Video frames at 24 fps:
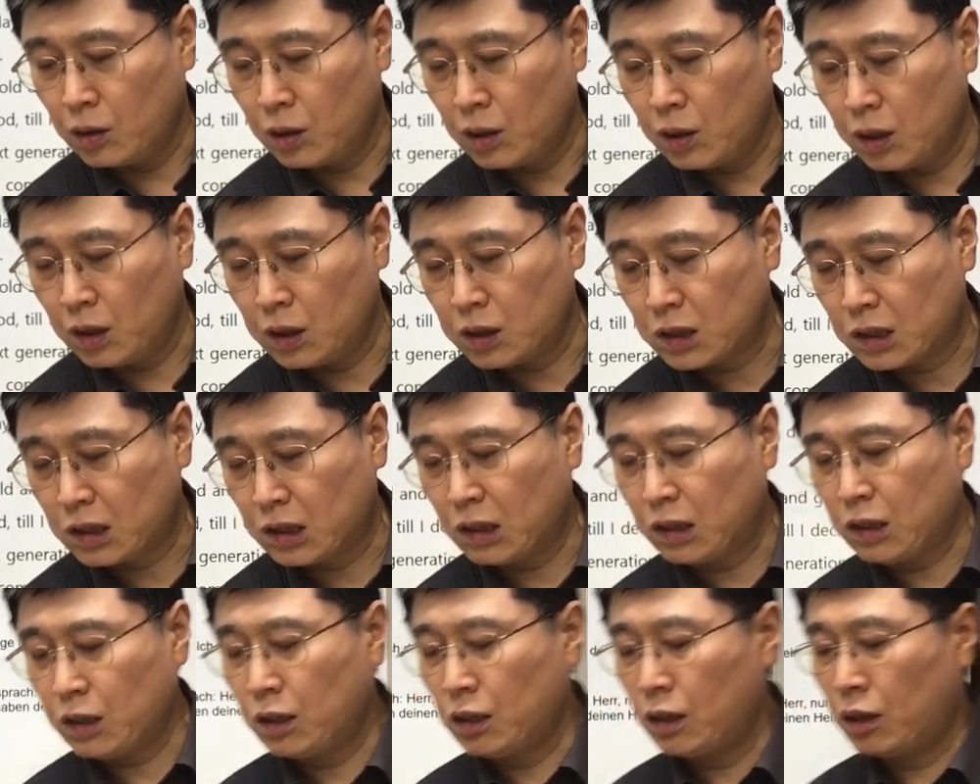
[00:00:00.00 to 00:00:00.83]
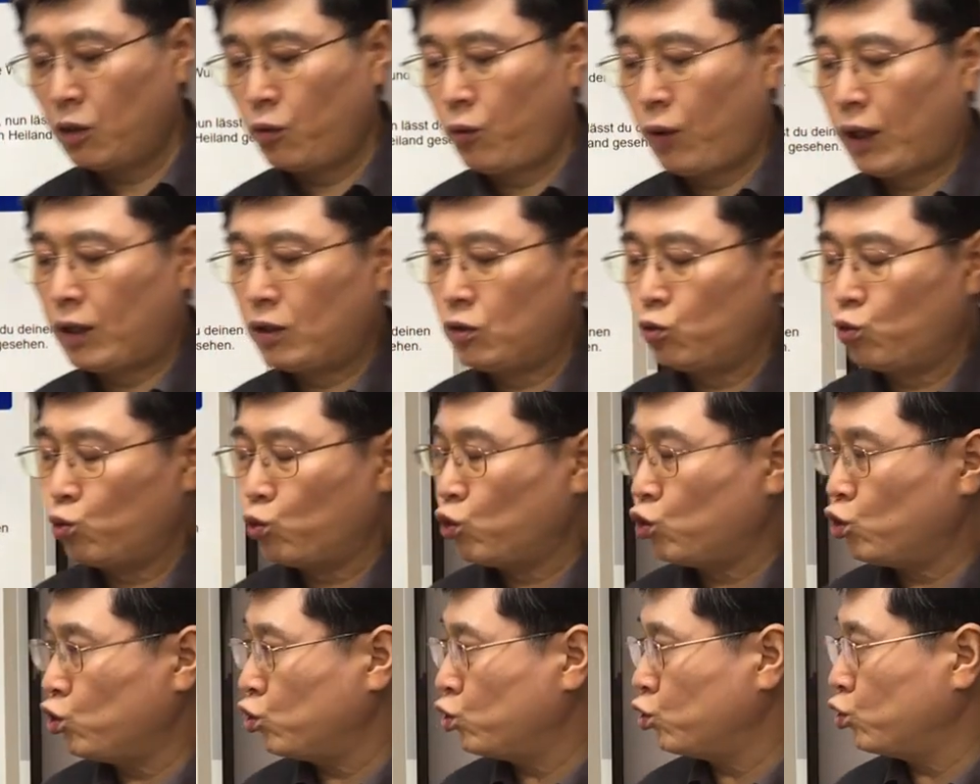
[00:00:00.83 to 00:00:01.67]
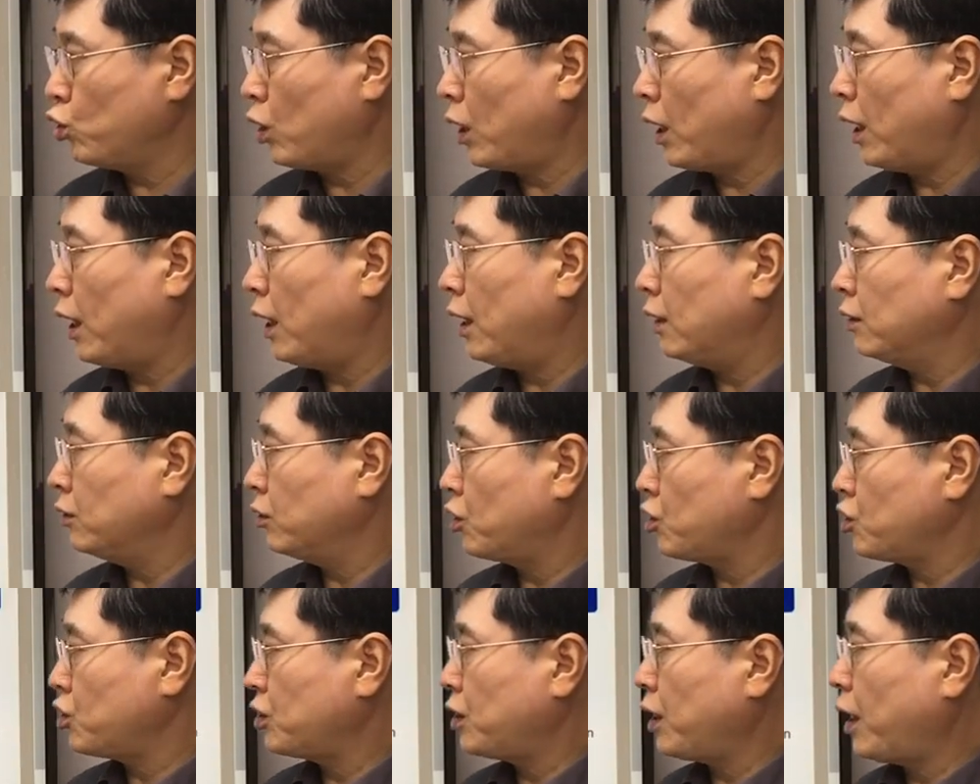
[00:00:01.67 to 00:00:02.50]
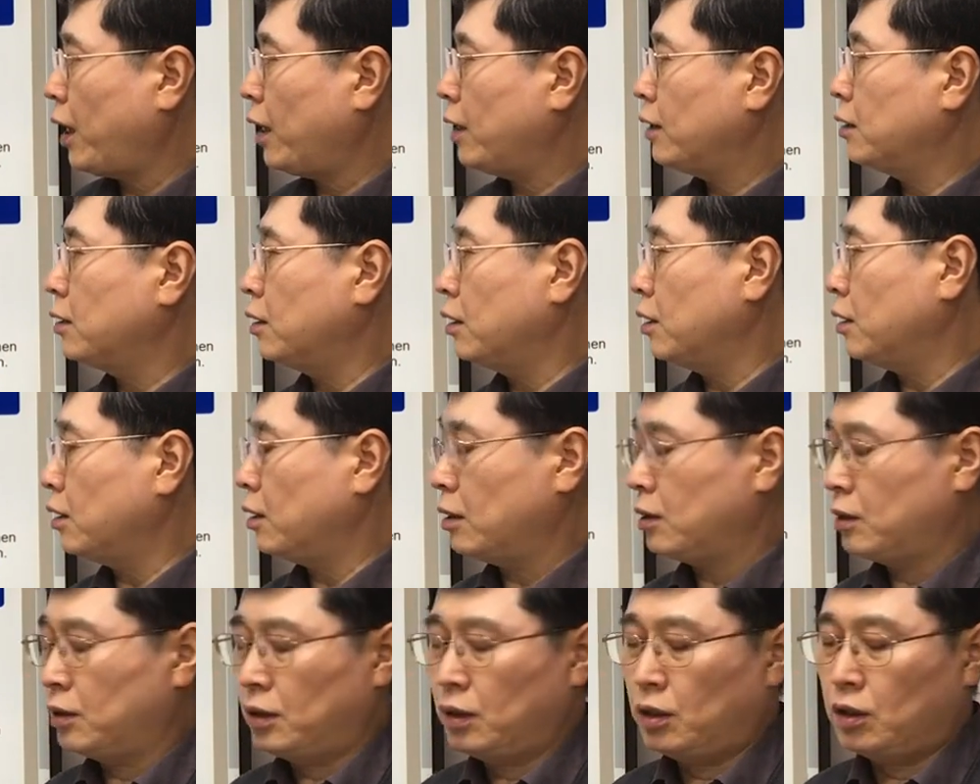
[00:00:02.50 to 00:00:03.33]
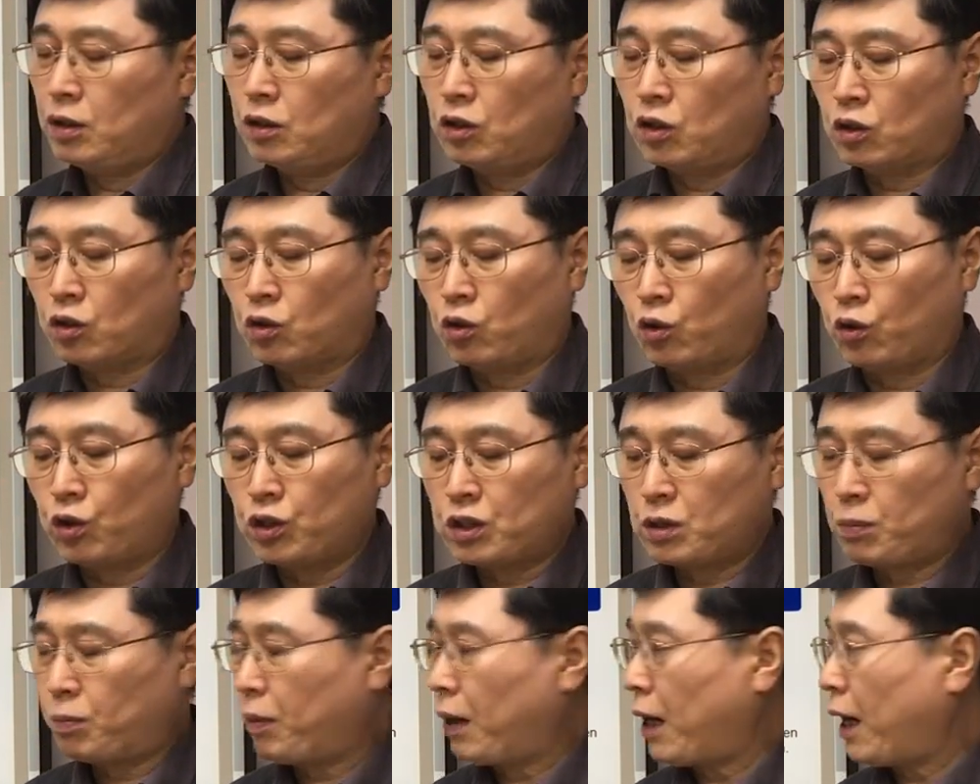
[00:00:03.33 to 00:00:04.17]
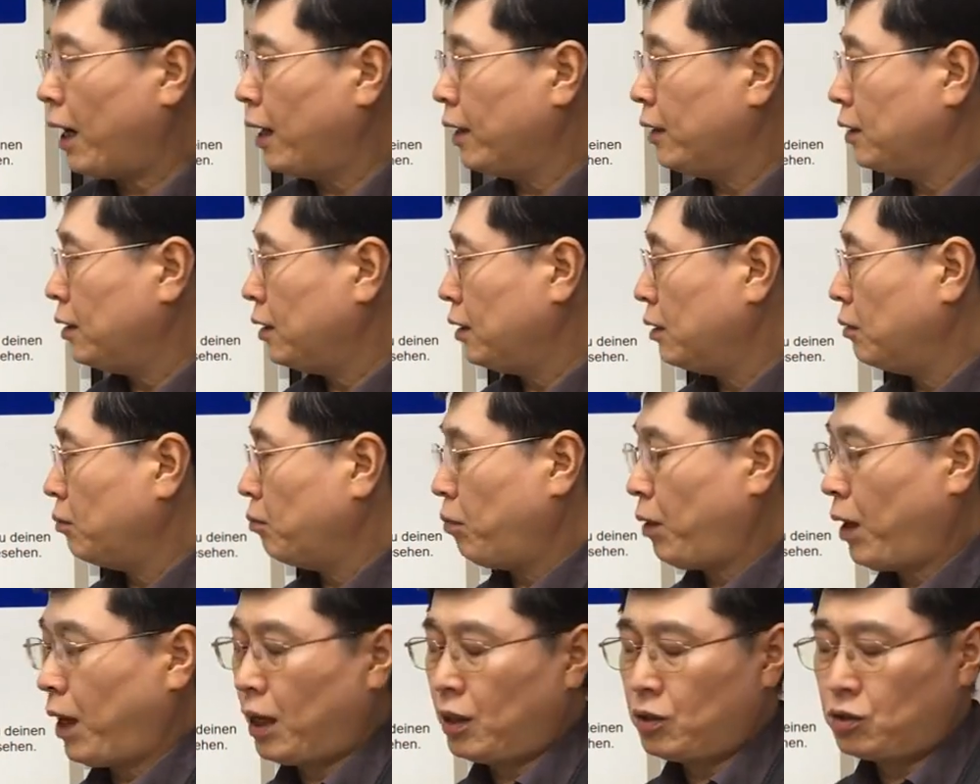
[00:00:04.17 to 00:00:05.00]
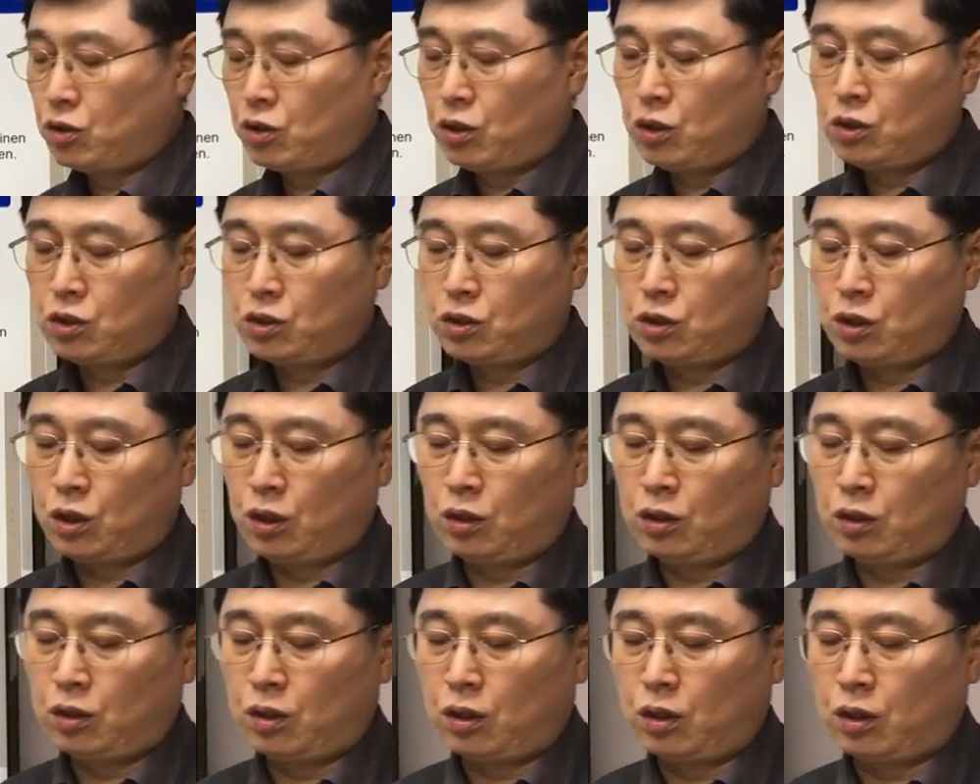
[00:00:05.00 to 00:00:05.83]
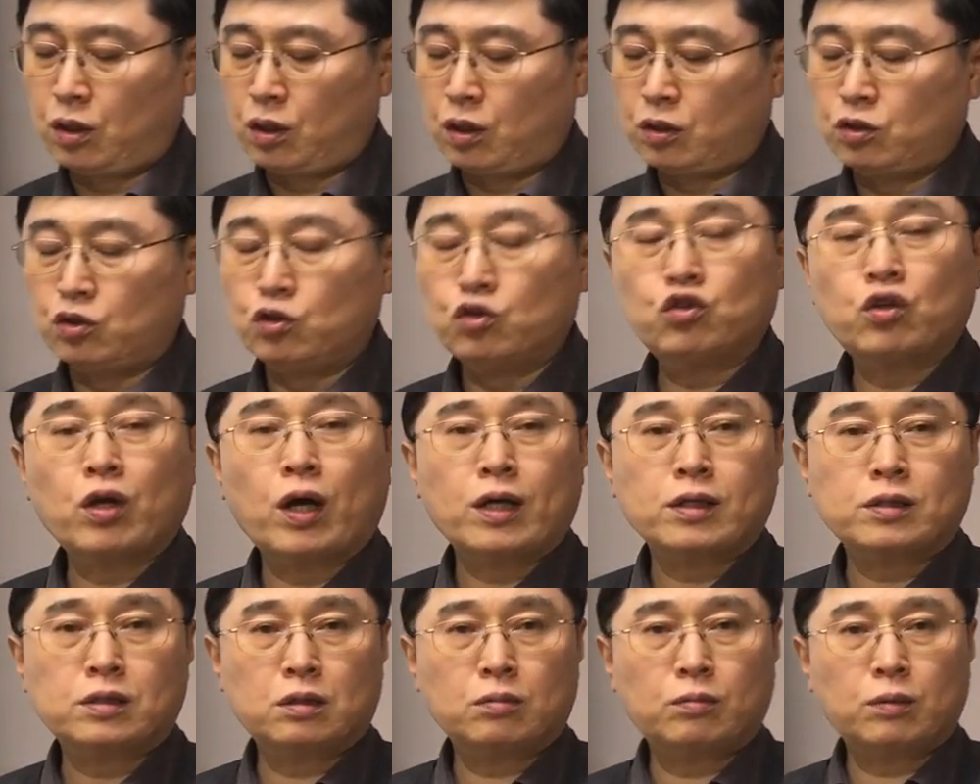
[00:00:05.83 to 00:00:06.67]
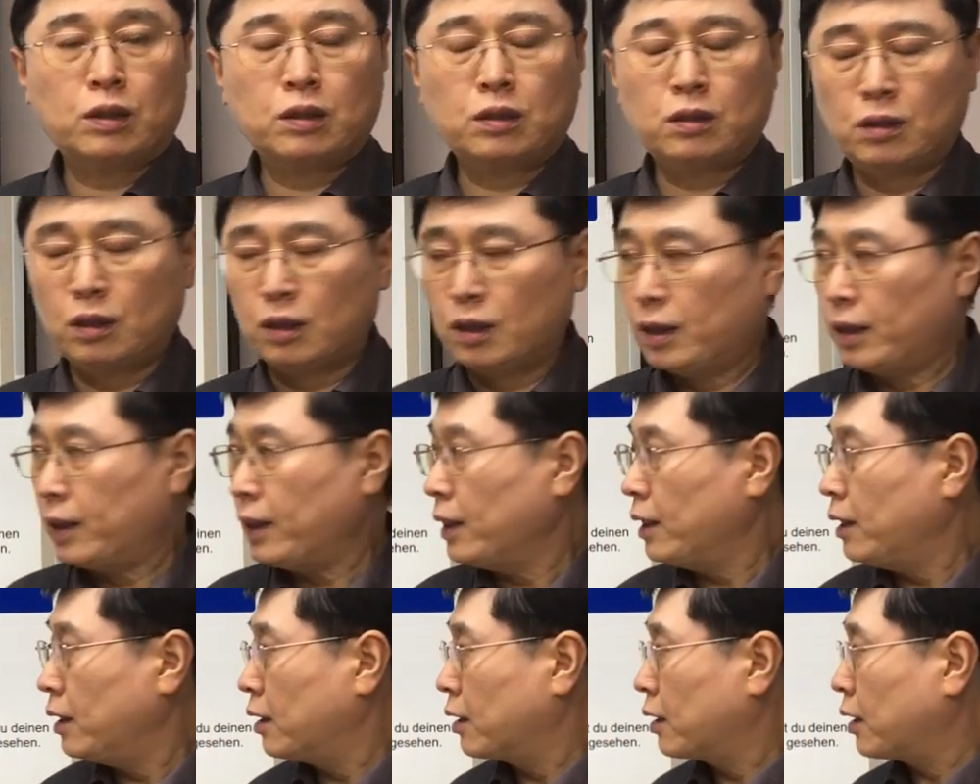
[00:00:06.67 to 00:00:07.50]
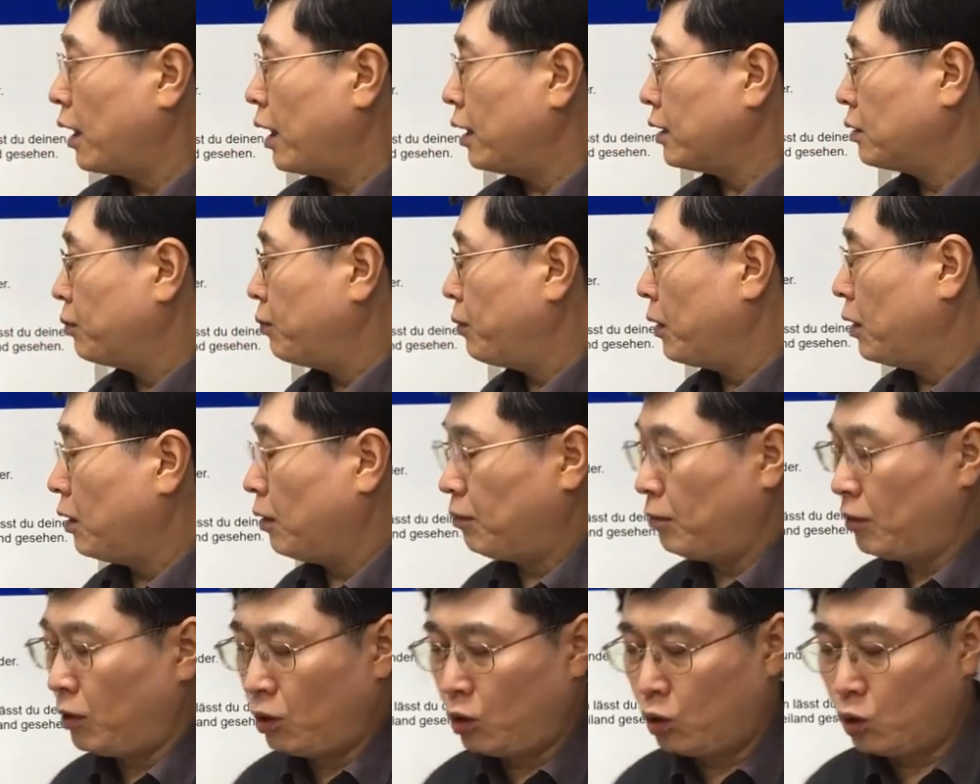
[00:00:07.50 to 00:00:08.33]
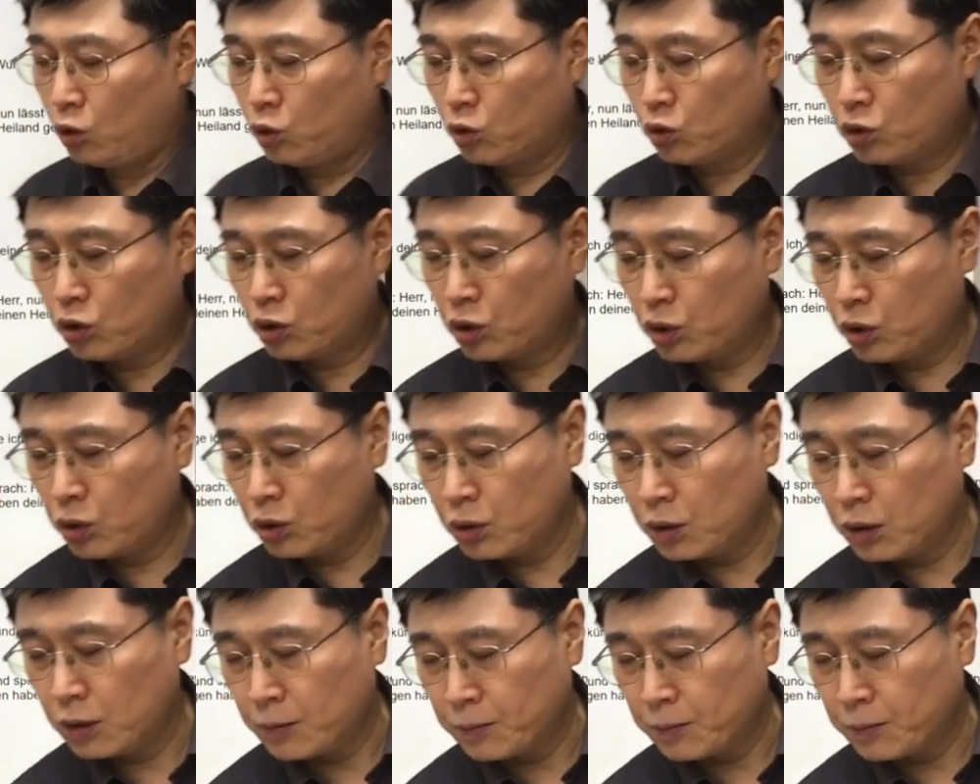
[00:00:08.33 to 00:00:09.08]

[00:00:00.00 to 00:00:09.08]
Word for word: It is clear when you uh, understand the, the corresponding passage in the New Testament, Gospel of Luke,